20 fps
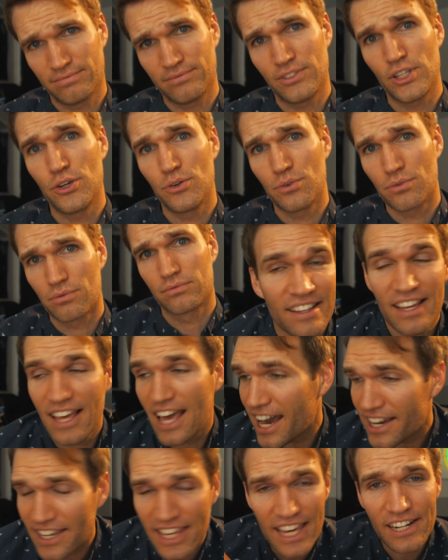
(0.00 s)
You.
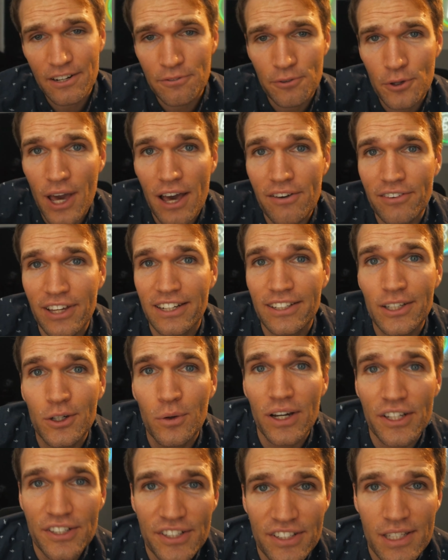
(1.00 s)
Again, if you have any
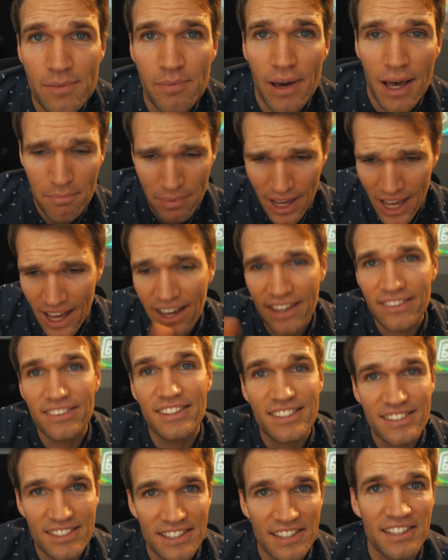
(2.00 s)
questions about behind the
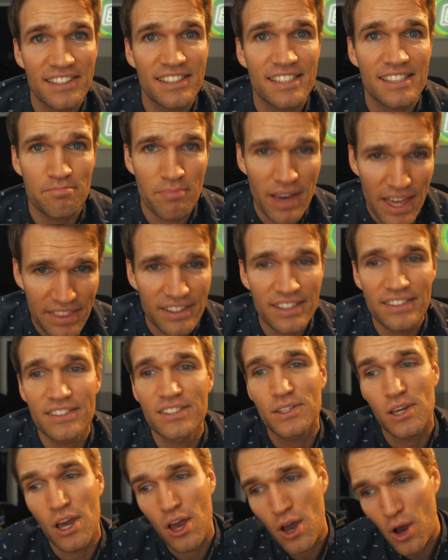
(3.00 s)
scenes
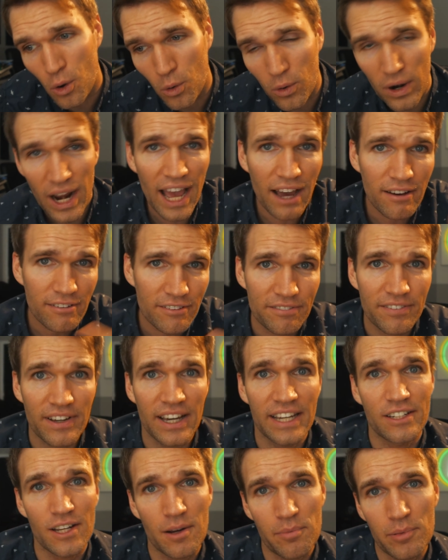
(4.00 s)
methods or how to
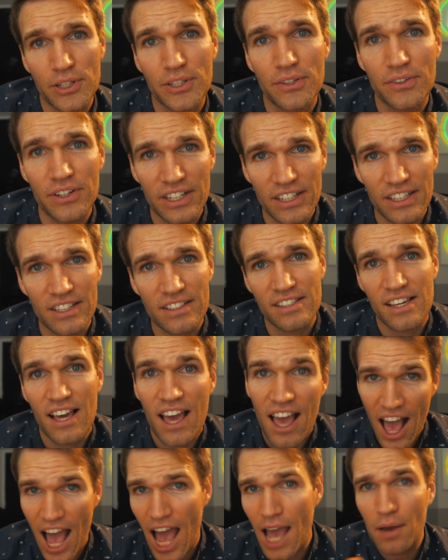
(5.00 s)
find opportunities,
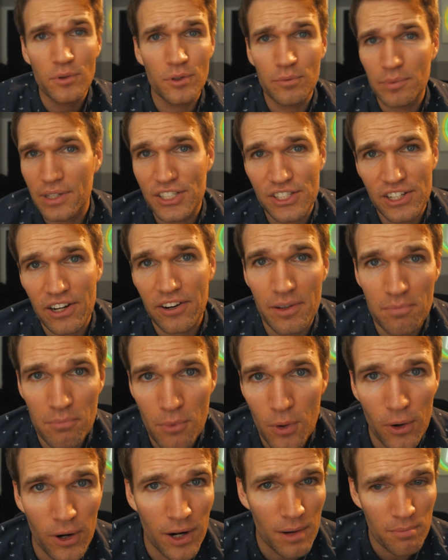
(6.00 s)
I will be sharing
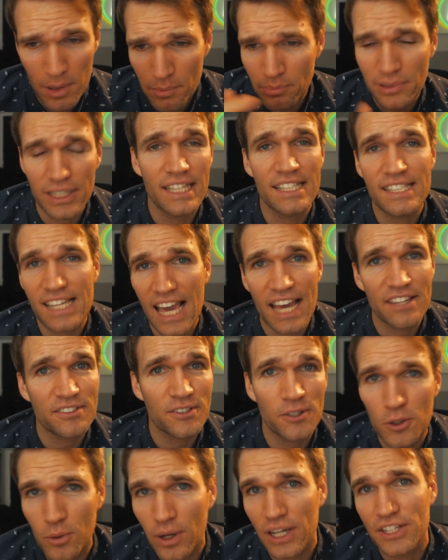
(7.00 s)
more, but please ask
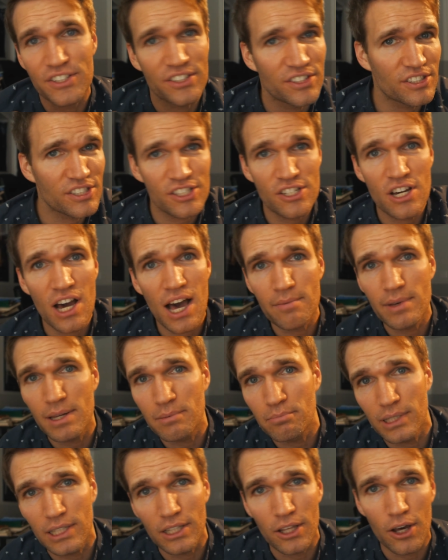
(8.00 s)
your questions,
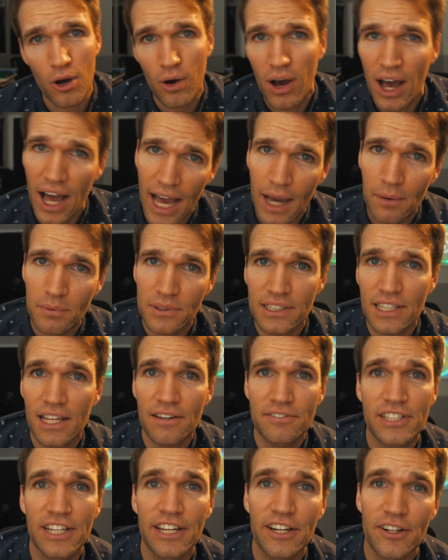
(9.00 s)
comment below. I would
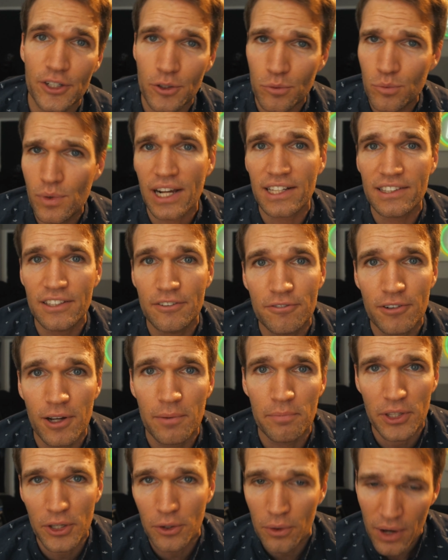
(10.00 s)
love to hear directly
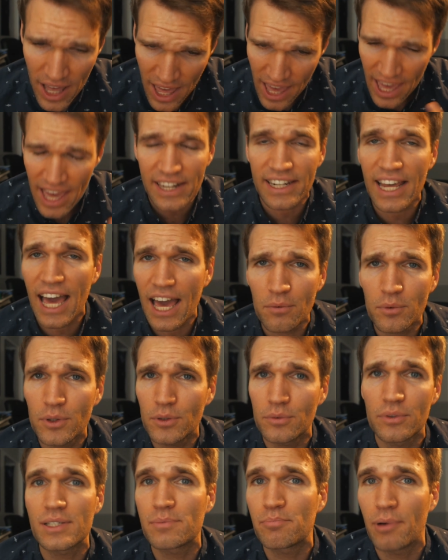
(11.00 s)
from you, and I
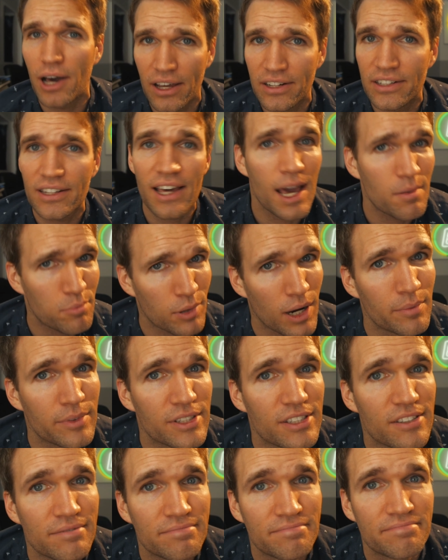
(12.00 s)
will respond, I
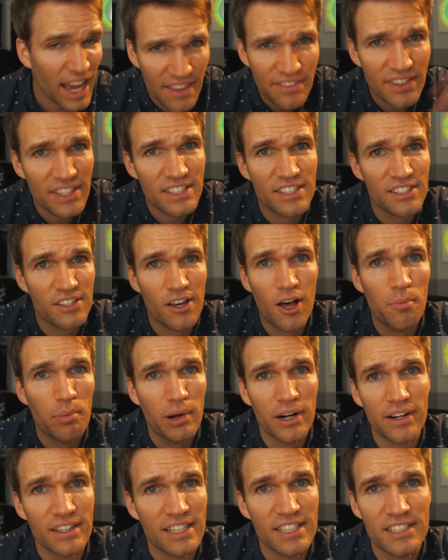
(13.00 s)
promise. And this is all
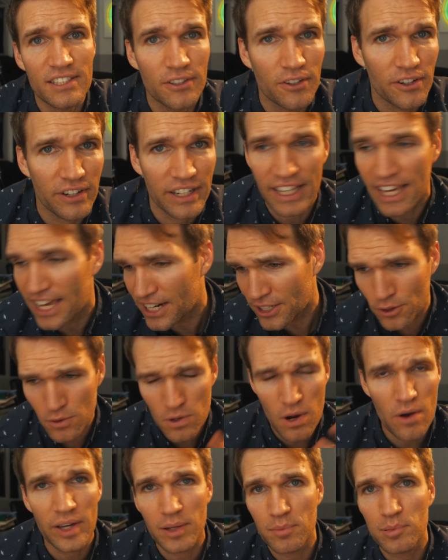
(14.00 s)
part of this learning and
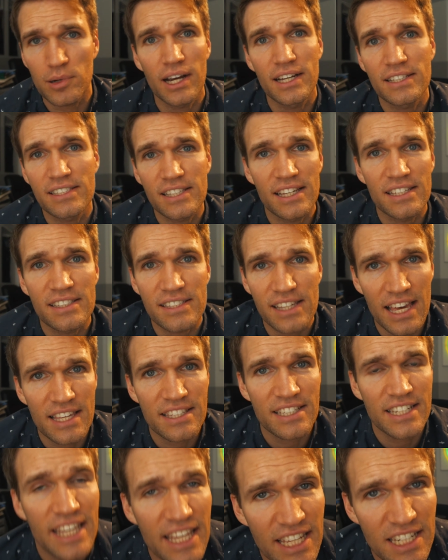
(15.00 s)
growing process as
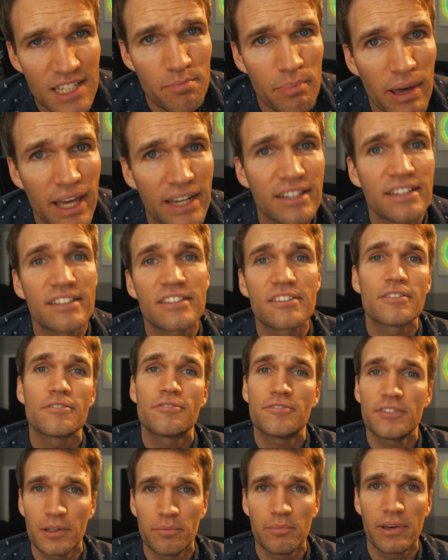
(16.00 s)
an independent
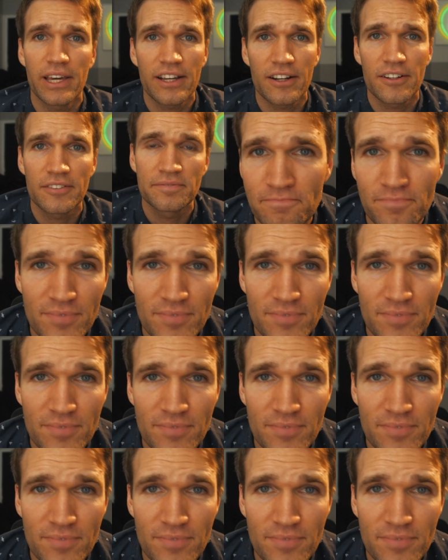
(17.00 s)
filmmaker.